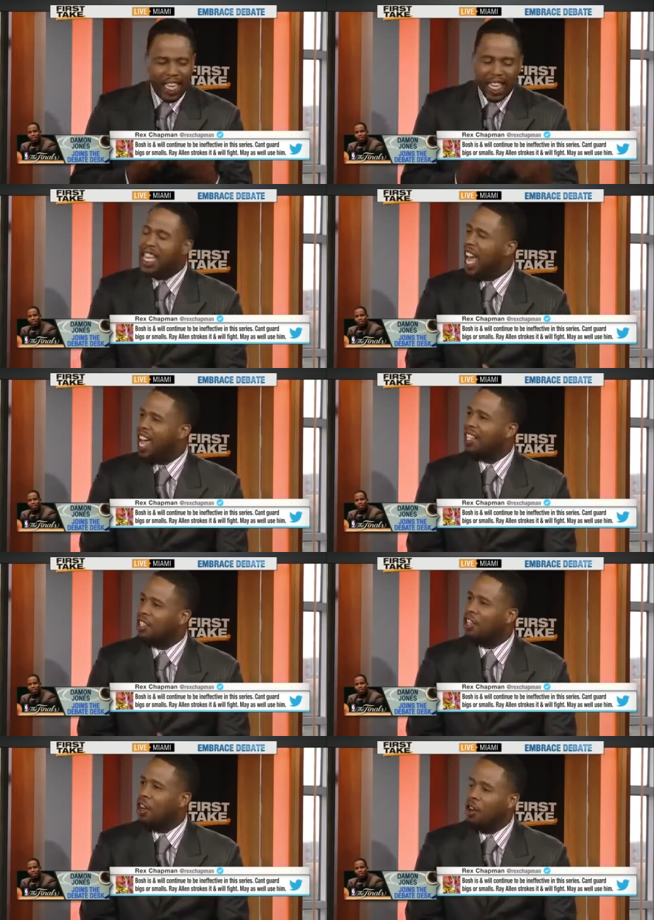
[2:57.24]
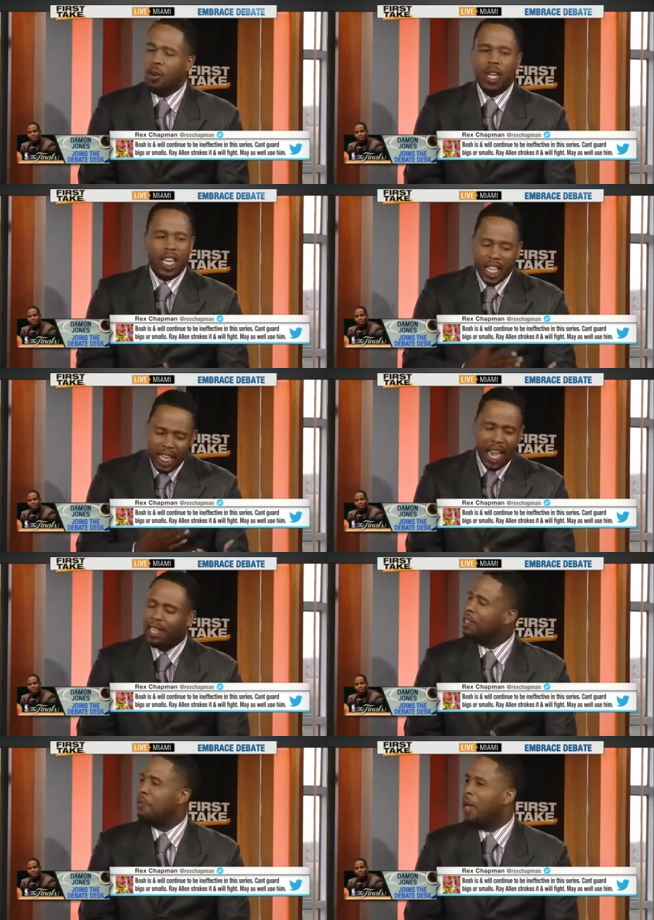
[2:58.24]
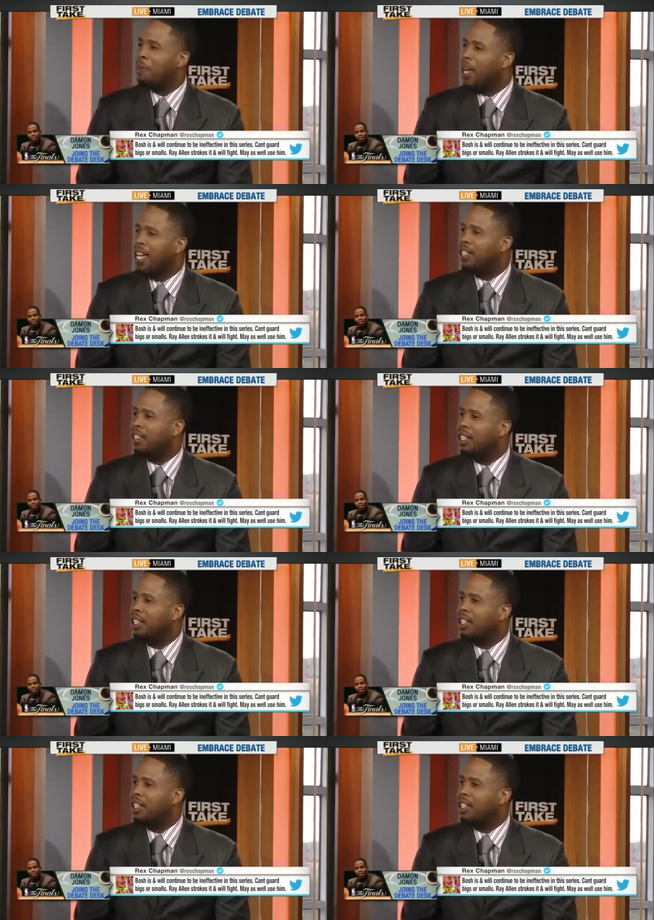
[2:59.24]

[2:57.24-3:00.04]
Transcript: He has to go and he has to make plays.